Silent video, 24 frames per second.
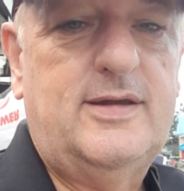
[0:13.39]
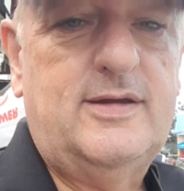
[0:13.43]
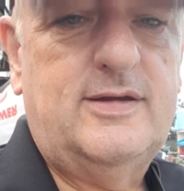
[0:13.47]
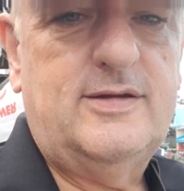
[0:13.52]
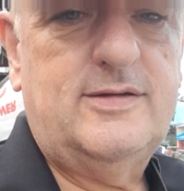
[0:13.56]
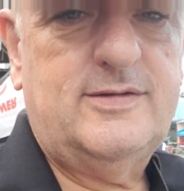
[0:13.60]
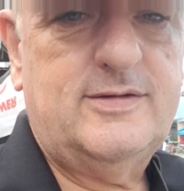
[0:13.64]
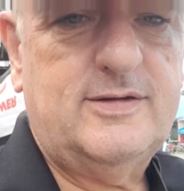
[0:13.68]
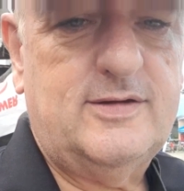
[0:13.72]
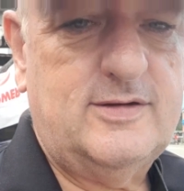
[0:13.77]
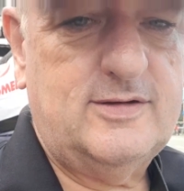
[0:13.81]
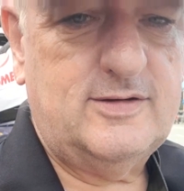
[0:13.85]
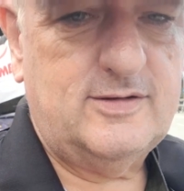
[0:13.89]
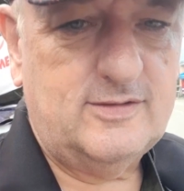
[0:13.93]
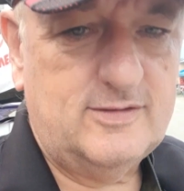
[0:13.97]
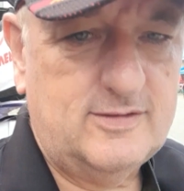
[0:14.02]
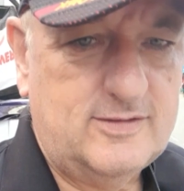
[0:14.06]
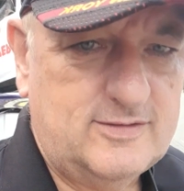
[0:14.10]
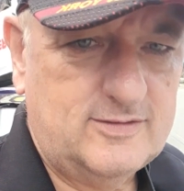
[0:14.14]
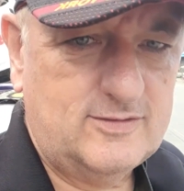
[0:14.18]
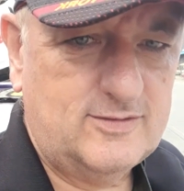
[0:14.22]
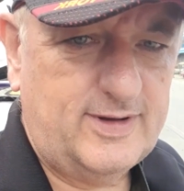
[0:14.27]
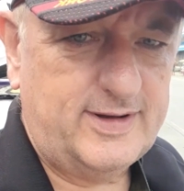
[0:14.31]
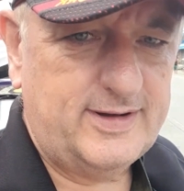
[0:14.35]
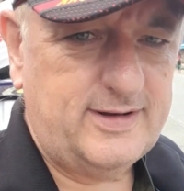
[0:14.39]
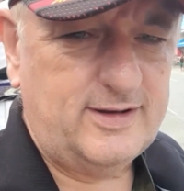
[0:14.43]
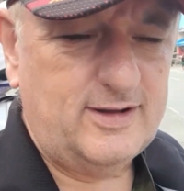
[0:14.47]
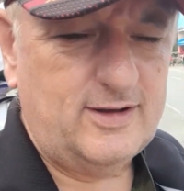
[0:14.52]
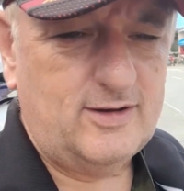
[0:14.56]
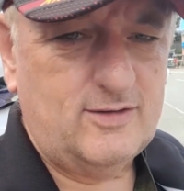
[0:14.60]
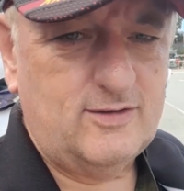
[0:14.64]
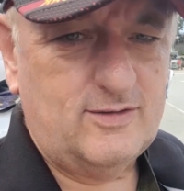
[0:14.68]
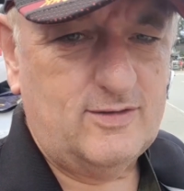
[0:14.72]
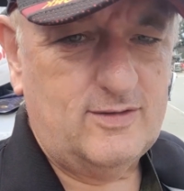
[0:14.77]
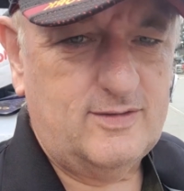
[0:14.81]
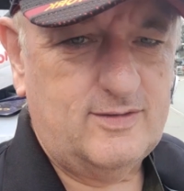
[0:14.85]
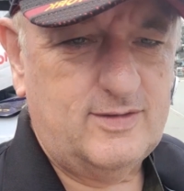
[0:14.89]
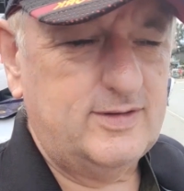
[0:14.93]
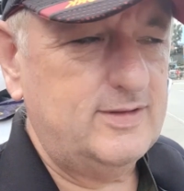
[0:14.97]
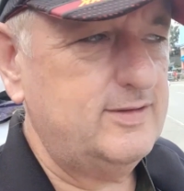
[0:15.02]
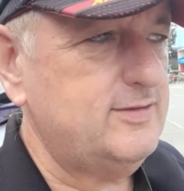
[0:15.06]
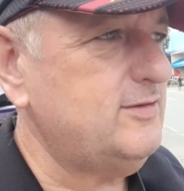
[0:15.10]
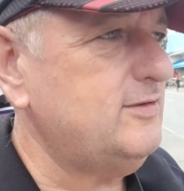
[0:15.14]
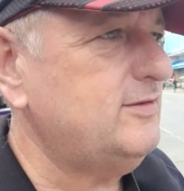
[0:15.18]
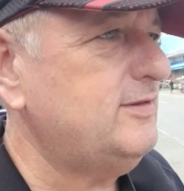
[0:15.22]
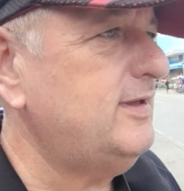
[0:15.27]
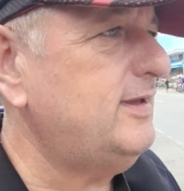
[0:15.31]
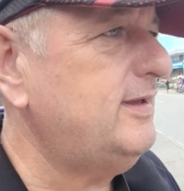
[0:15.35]
So right now,
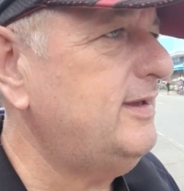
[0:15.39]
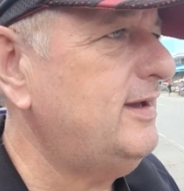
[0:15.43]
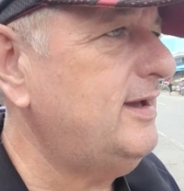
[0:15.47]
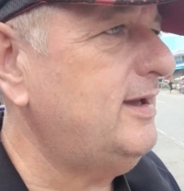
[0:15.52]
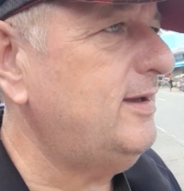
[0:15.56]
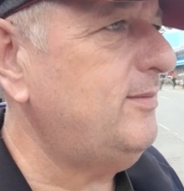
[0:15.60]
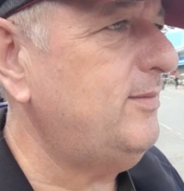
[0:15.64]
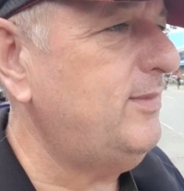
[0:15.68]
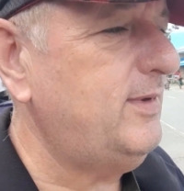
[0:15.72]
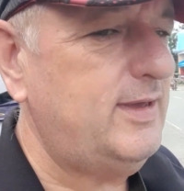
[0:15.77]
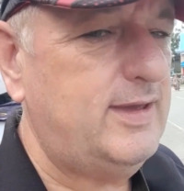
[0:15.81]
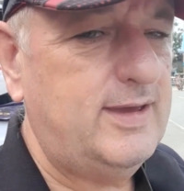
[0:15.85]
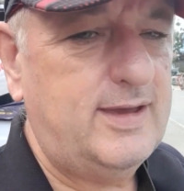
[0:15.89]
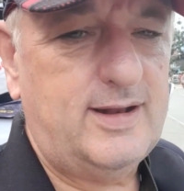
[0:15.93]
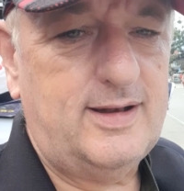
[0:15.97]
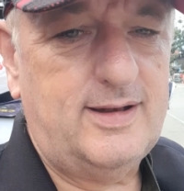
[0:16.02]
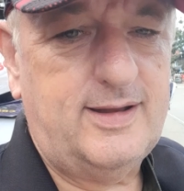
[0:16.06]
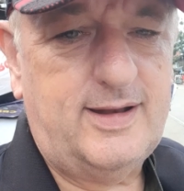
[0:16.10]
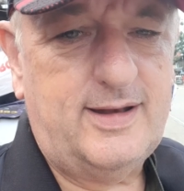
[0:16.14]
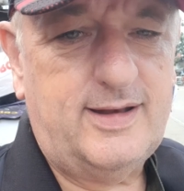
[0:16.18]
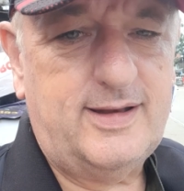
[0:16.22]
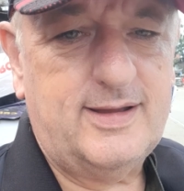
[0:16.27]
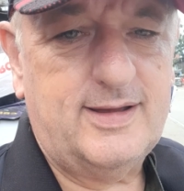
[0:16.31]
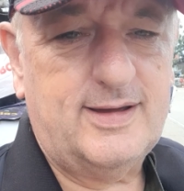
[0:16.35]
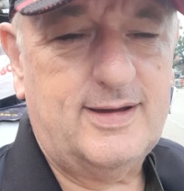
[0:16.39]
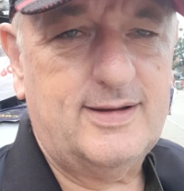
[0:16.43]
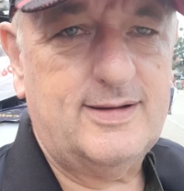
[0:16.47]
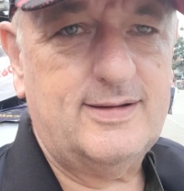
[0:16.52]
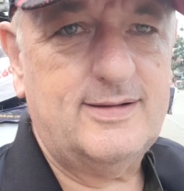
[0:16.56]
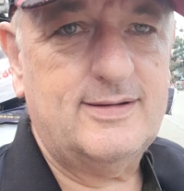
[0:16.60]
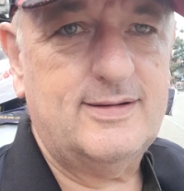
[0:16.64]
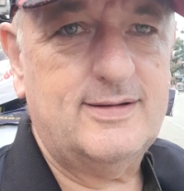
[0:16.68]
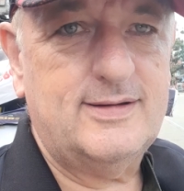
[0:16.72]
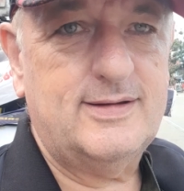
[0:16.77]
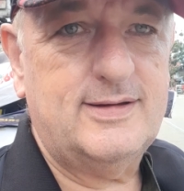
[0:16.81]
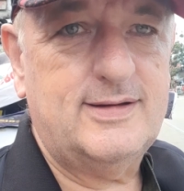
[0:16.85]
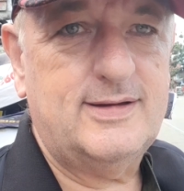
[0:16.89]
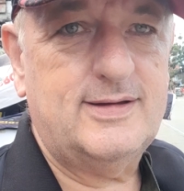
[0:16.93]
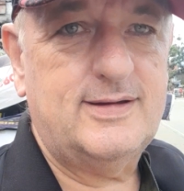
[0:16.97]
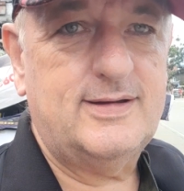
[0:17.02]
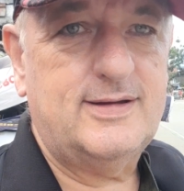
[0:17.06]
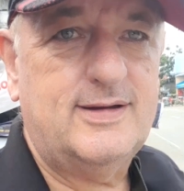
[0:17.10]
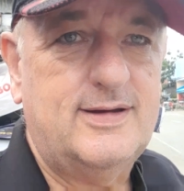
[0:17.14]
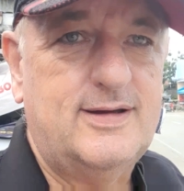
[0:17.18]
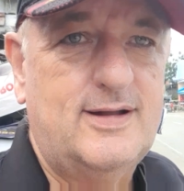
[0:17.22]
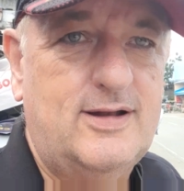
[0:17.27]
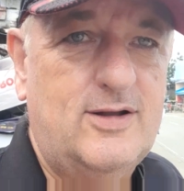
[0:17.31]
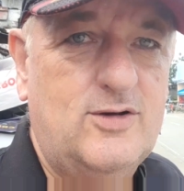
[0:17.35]
today I am here in Hindang, uh,
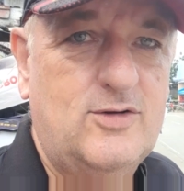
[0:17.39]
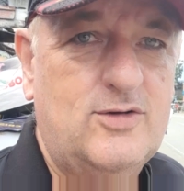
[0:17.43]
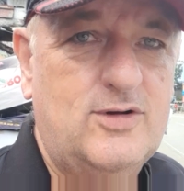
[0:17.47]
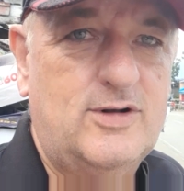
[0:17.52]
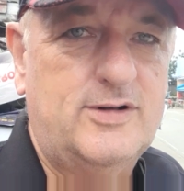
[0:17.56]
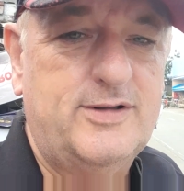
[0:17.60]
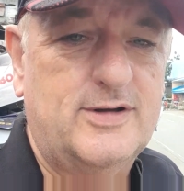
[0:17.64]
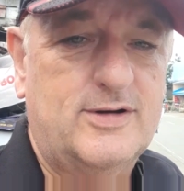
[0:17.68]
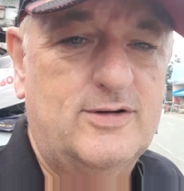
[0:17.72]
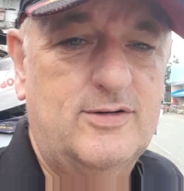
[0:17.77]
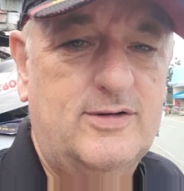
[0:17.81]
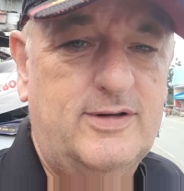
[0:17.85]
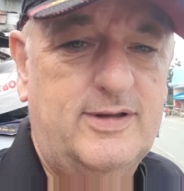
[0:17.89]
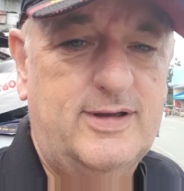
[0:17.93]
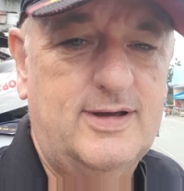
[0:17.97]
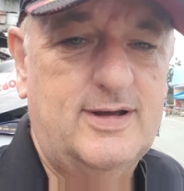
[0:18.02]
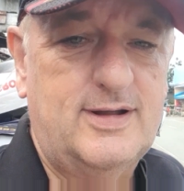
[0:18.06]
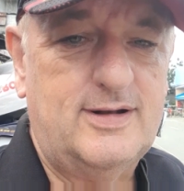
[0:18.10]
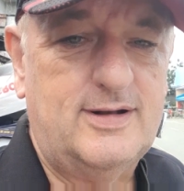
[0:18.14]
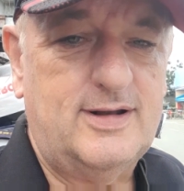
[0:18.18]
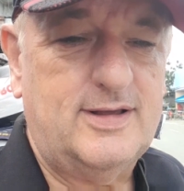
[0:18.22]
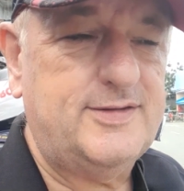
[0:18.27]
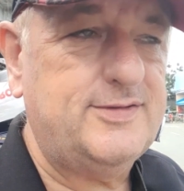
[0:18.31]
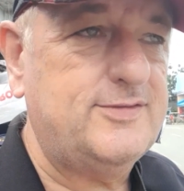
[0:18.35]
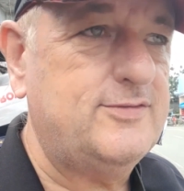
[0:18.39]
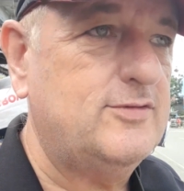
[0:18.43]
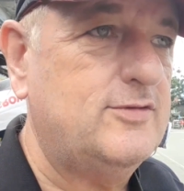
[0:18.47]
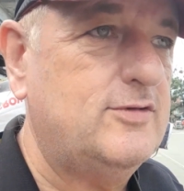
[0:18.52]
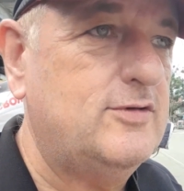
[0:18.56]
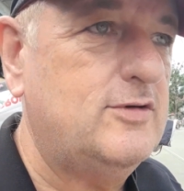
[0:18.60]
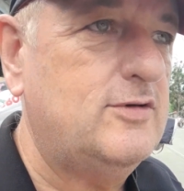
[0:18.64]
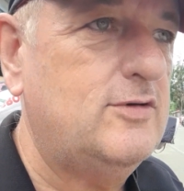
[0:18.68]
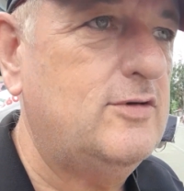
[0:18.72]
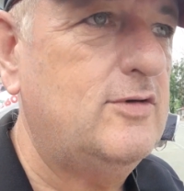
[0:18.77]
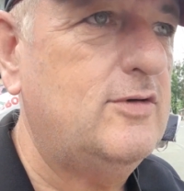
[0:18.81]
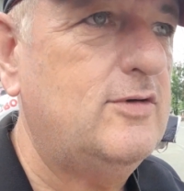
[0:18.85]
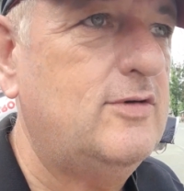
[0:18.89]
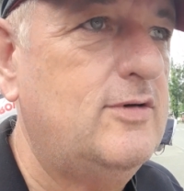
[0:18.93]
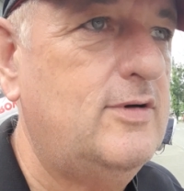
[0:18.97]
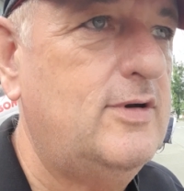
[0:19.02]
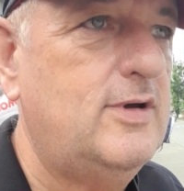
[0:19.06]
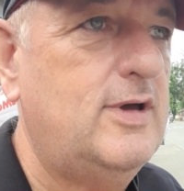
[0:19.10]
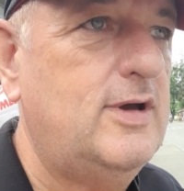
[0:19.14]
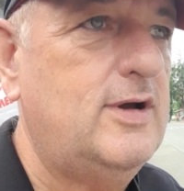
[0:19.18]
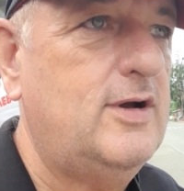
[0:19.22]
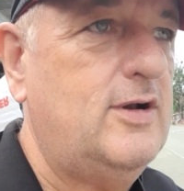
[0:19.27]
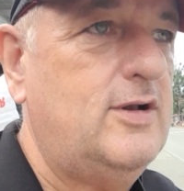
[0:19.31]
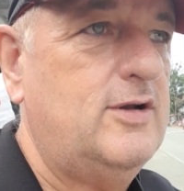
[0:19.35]
a local town here, next to,
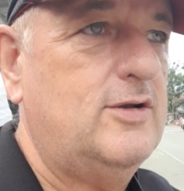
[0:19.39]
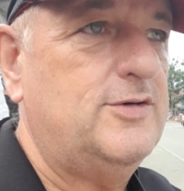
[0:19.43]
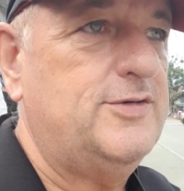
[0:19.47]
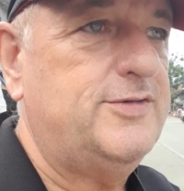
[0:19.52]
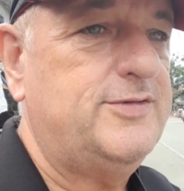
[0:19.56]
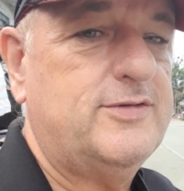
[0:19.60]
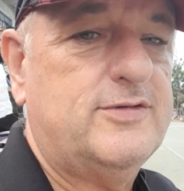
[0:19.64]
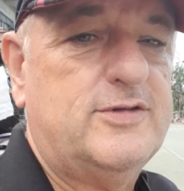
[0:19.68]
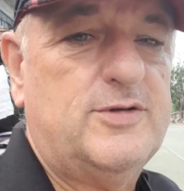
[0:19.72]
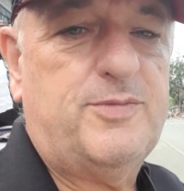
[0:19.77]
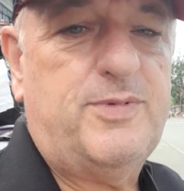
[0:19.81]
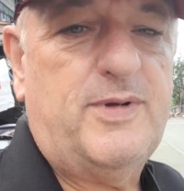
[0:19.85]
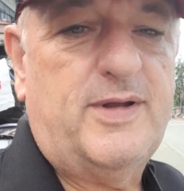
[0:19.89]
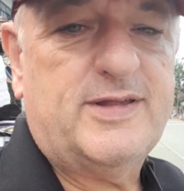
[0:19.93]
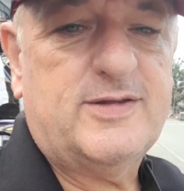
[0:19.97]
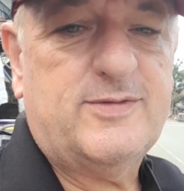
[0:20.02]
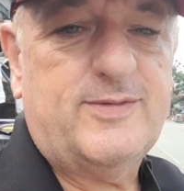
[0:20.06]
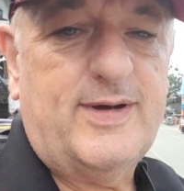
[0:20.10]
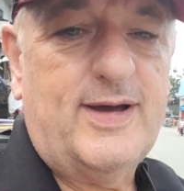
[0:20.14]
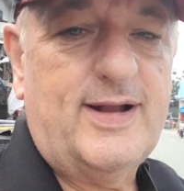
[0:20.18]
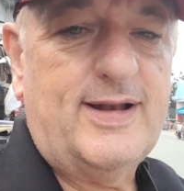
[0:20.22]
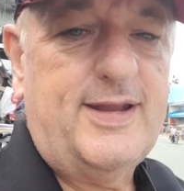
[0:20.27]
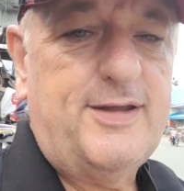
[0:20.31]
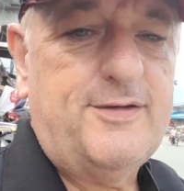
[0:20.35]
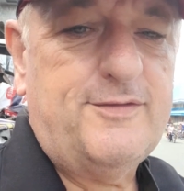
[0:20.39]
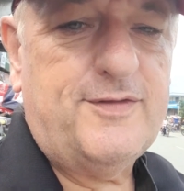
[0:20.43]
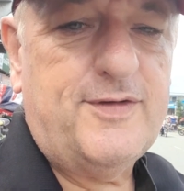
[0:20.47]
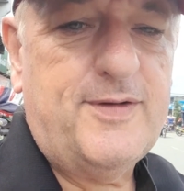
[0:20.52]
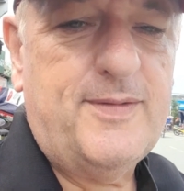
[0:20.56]
close to the place where I live.